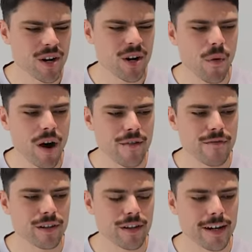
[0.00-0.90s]
I don't know why I
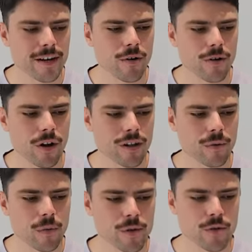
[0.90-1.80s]
feel like
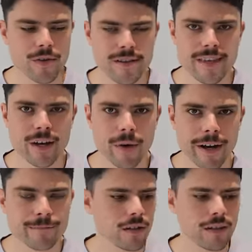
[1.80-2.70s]
Collingwood would do this thing
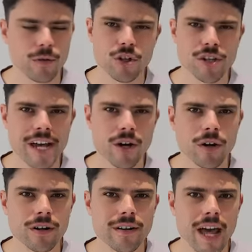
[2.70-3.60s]
where they'll just hang
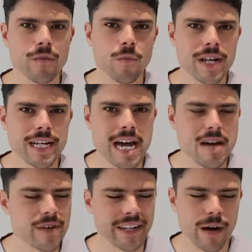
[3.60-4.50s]
on and win a
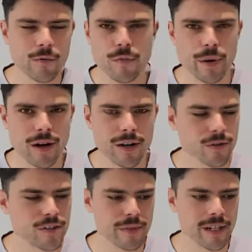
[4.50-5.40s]
game and come from behind
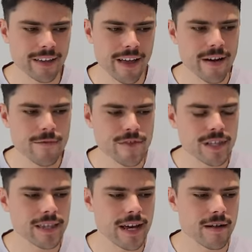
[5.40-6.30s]
or something like that. I'm
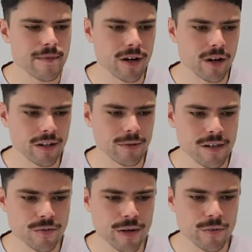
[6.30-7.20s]
feeling that about Collingwood
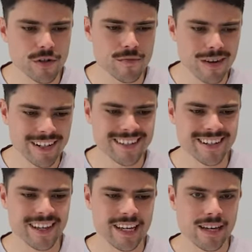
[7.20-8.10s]
this week, which might
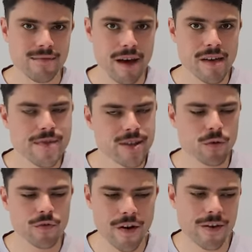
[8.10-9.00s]
make me
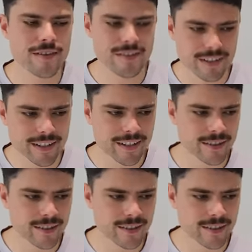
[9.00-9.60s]
look very silly.